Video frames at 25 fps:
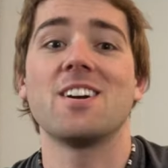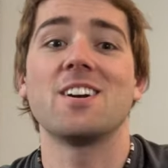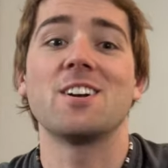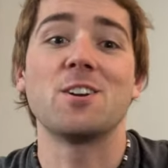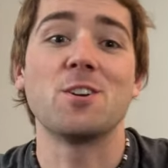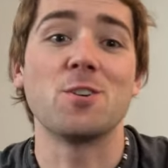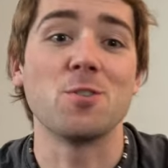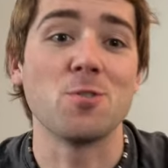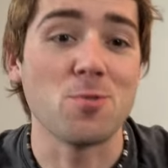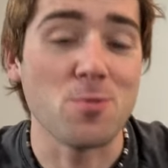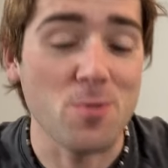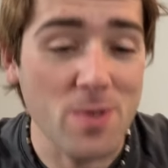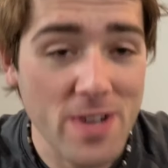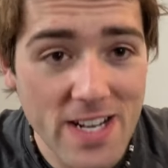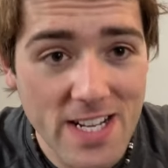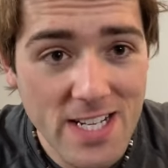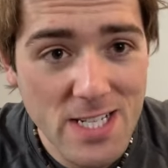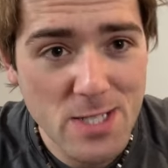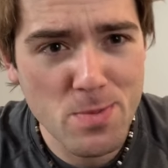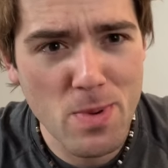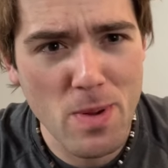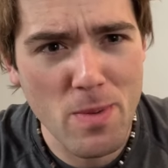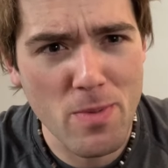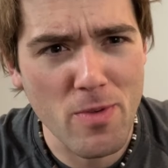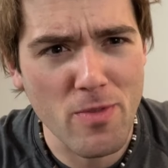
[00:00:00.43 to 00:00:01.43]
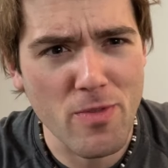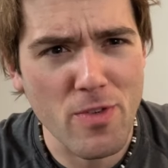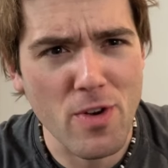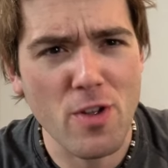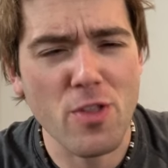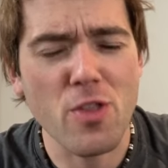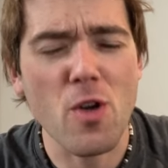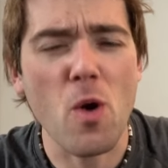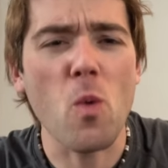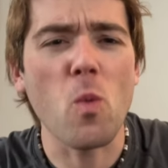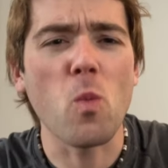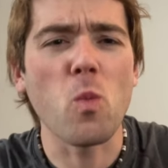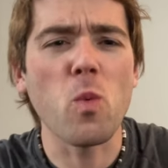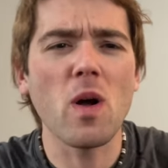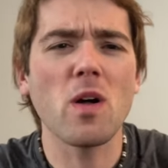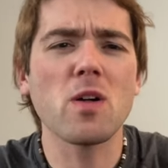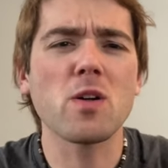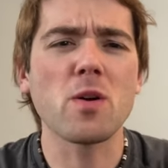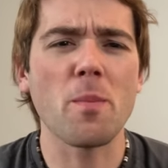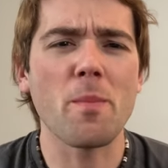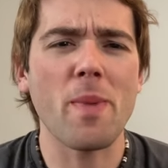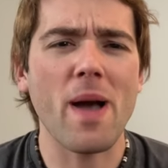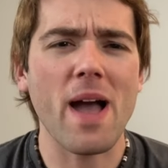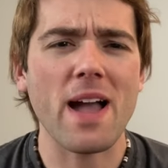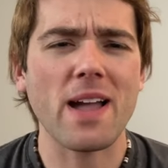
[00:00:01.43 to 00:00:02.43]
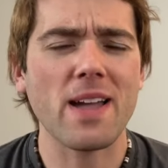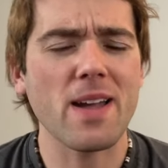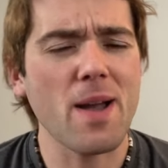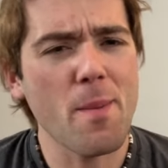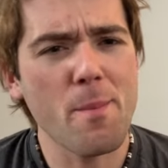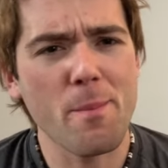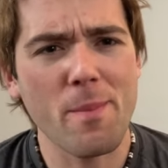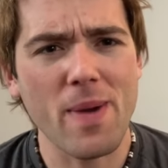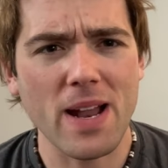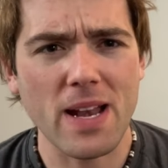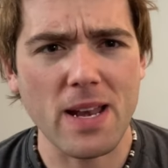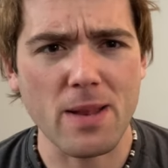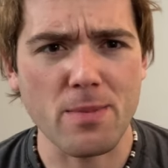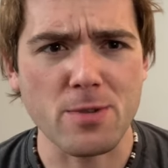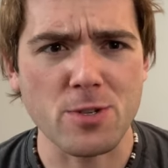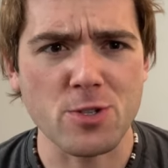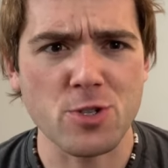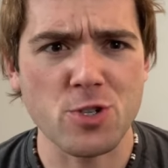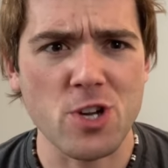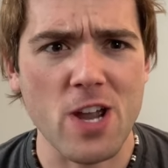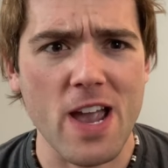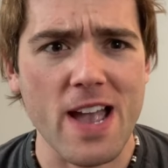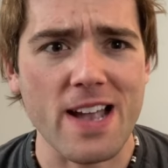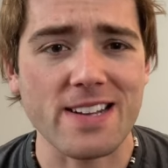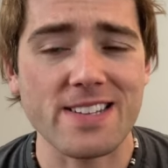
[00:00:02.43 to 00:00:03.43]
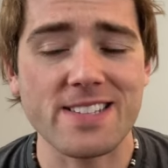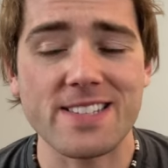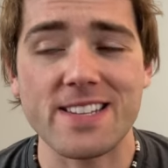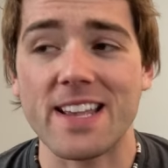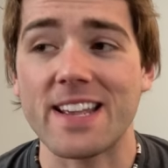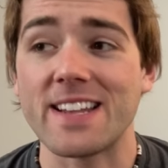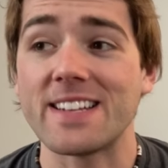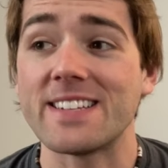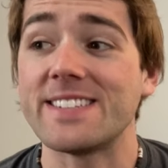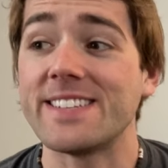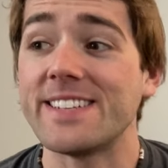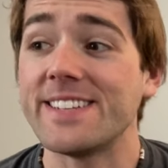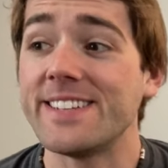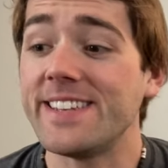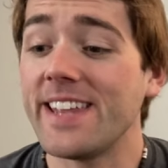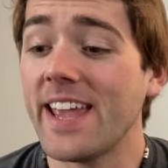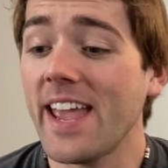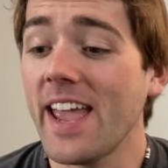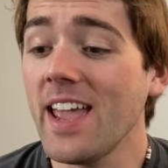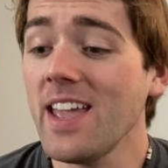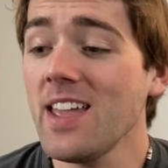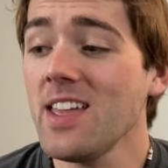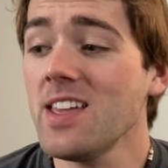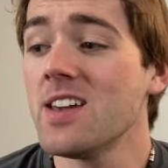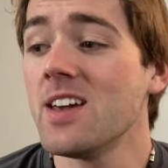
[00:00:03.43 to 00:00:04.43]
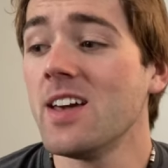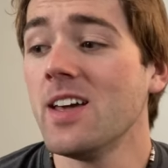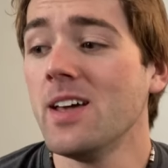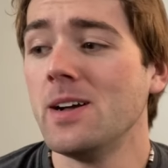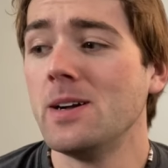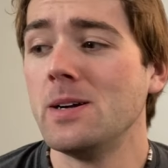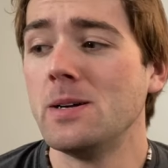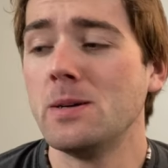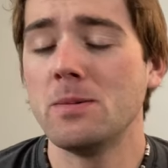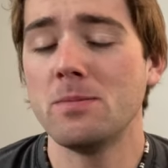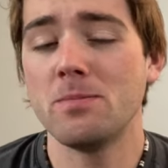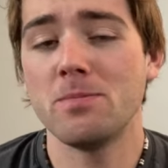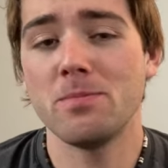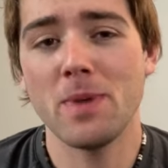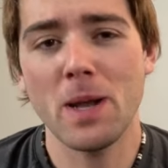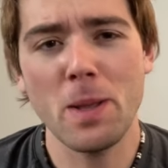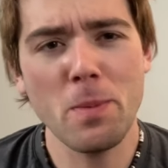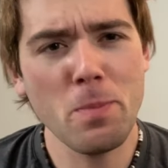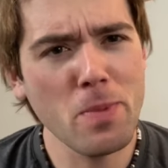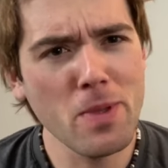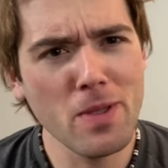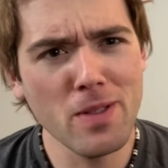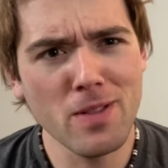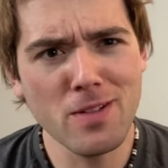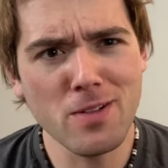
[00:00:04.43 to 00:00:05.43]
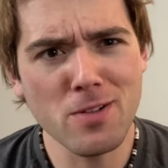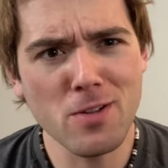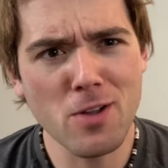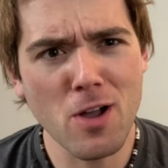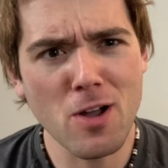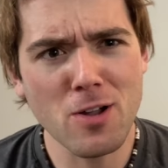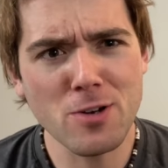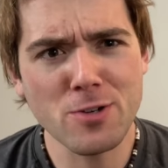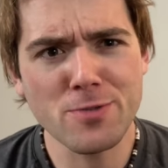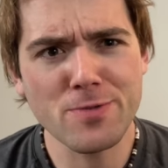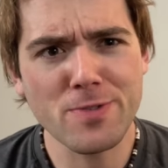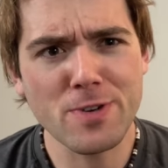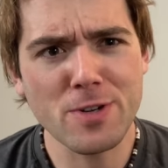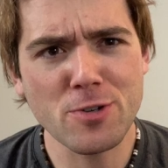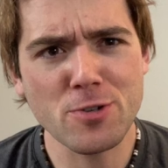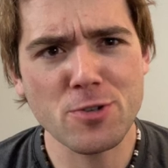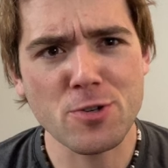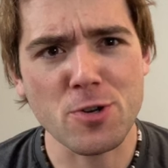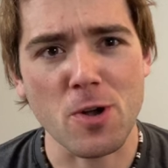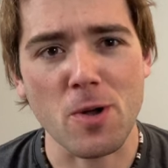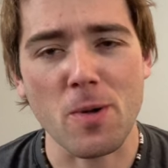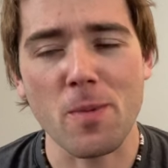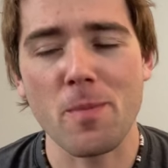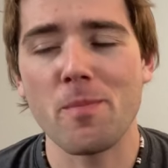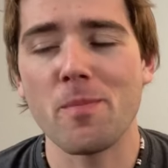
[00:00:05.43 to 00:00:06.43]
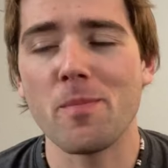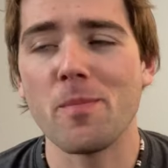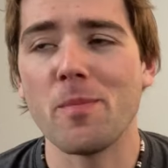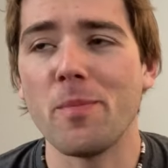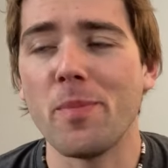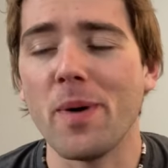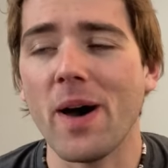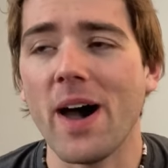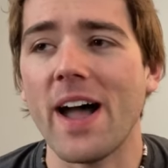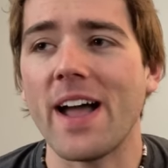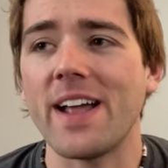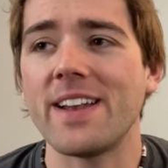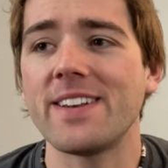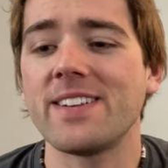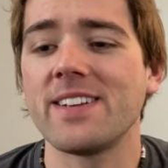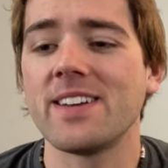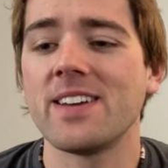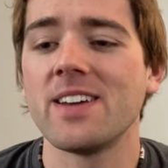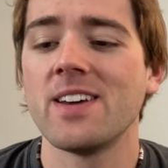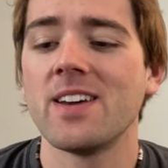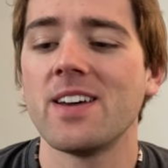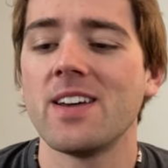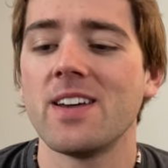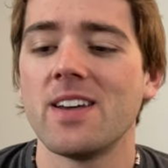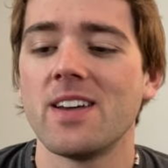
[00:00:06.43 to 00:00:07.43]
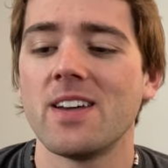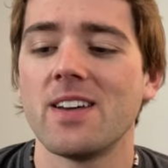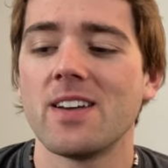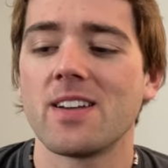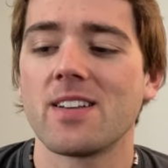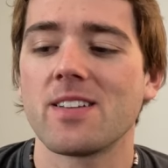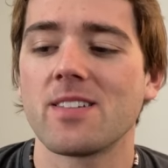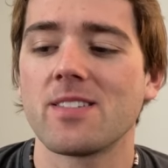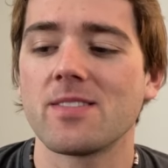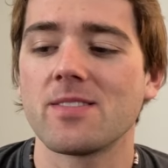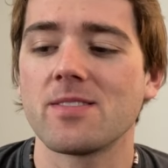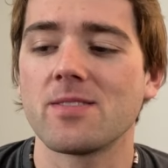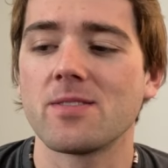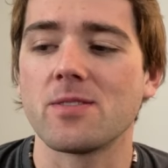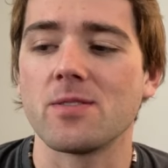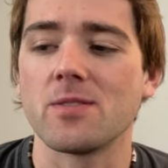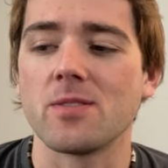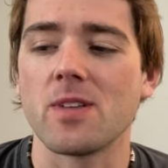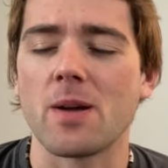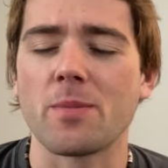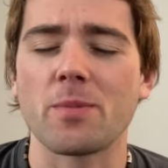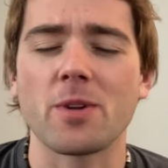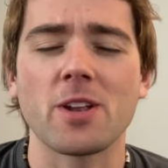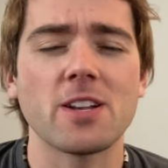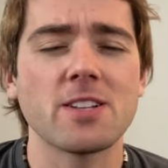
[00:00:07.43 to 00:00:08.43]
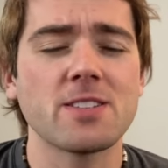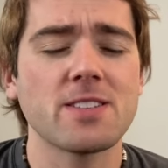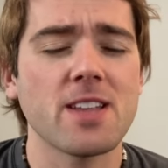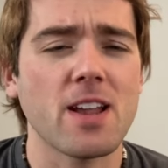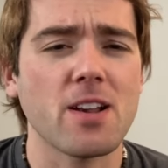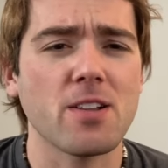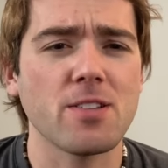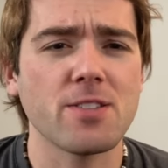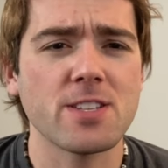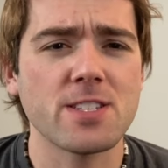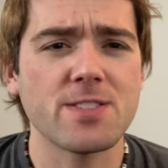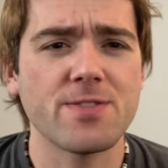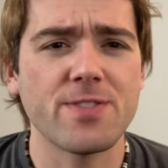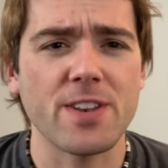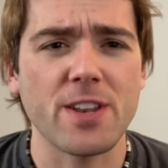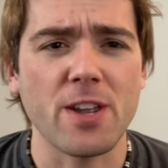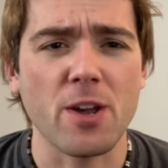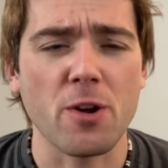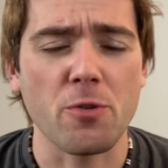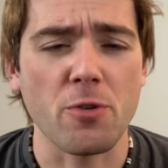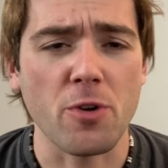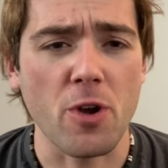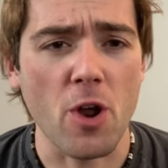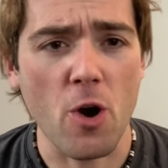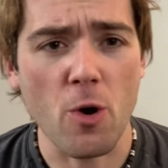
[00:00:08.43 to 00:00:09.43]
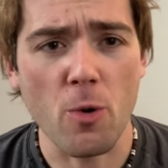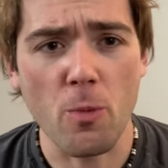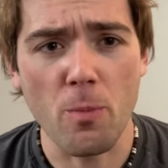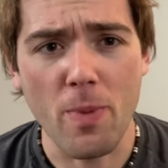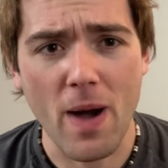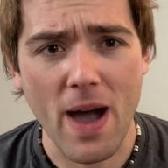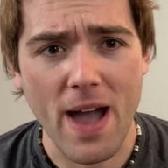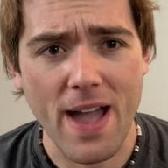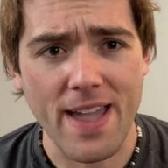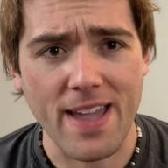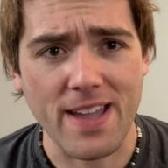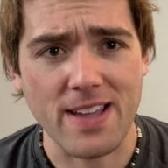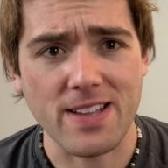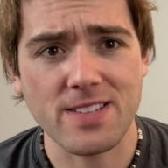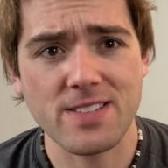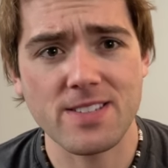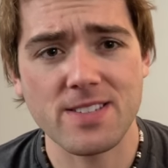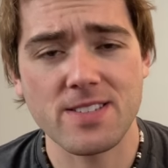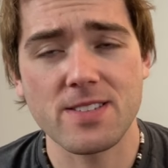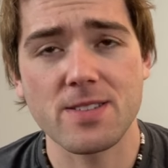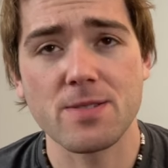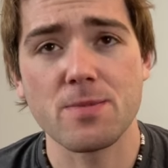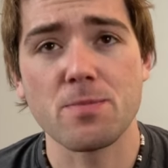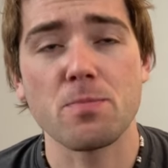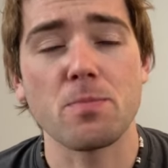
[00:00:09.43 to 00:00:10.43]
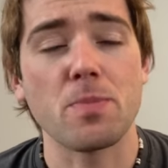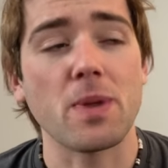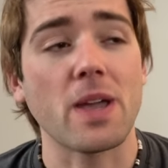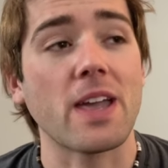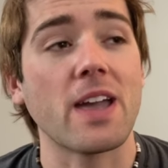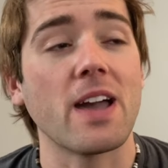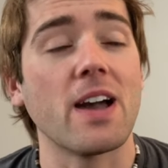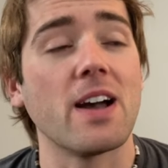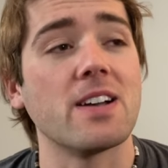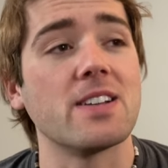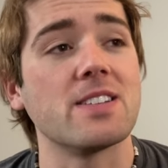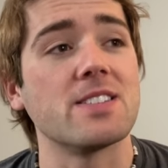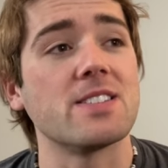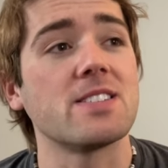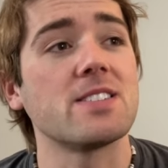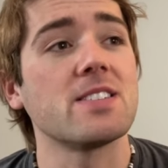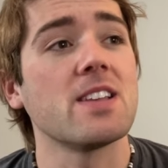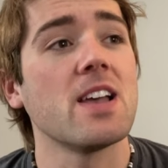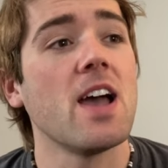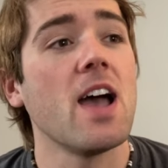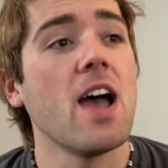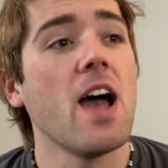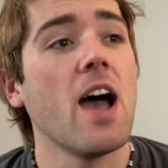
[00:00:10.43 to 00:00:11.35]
Greetings, people of Earth. Welcome back. My name is Jax, and today might be a little controversial, but I'm going to title this video No Bias because